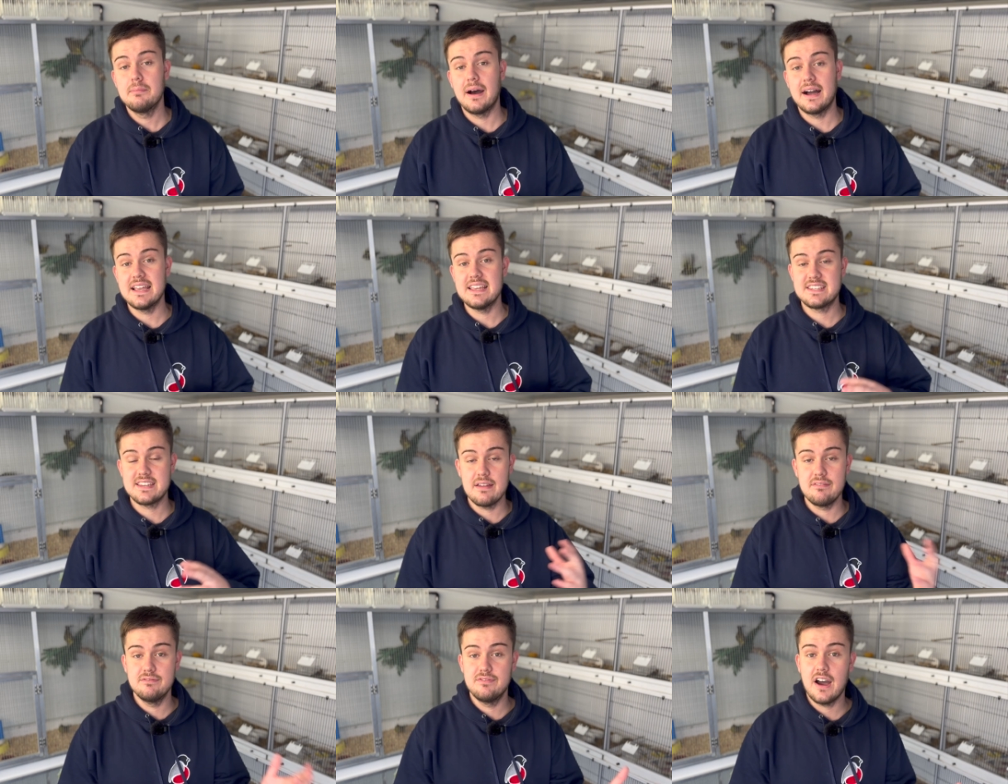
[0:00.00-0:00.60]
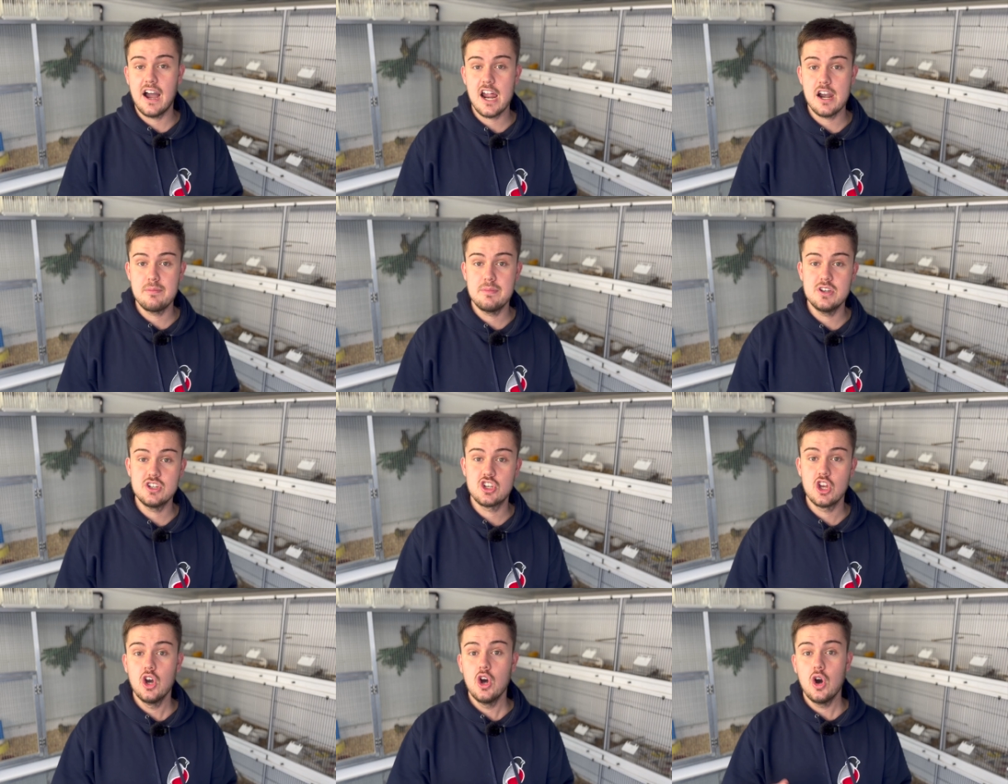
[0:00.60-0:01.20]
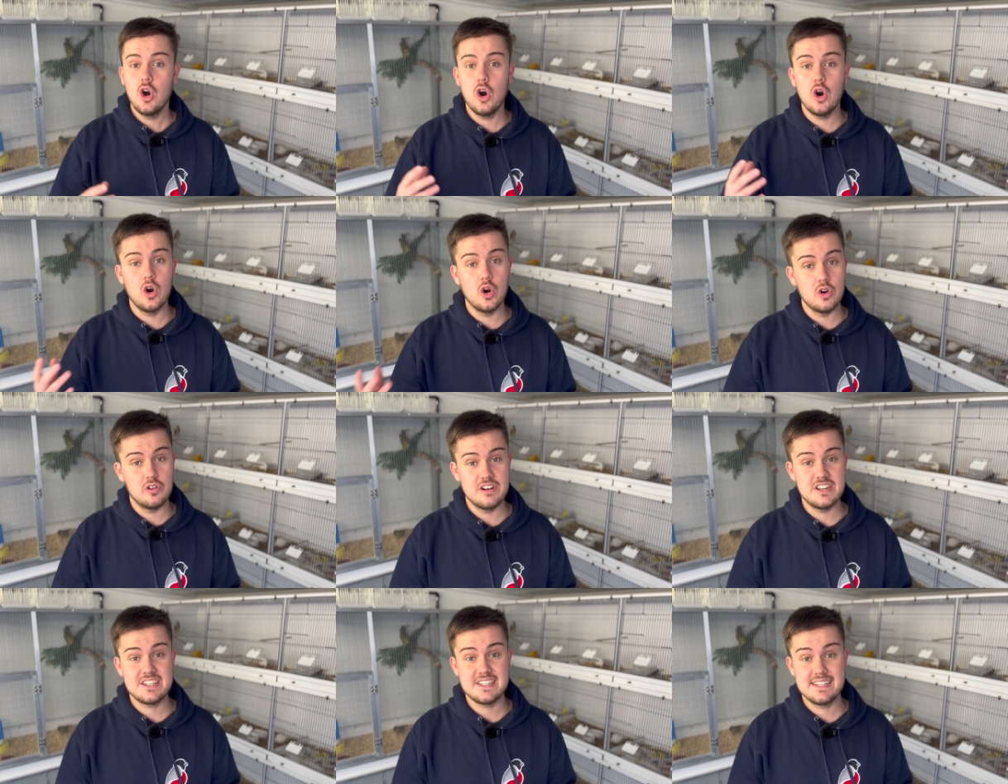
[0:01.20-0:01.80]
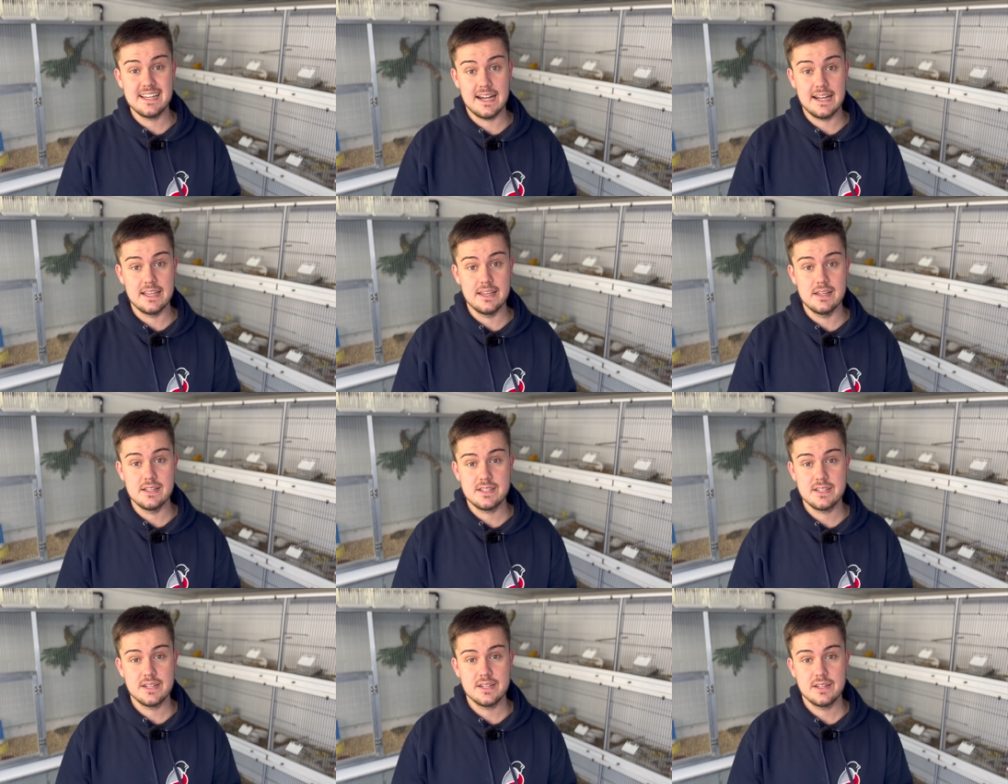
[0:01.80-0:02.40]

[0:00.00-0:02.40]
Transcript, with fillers: by its environment or its diet.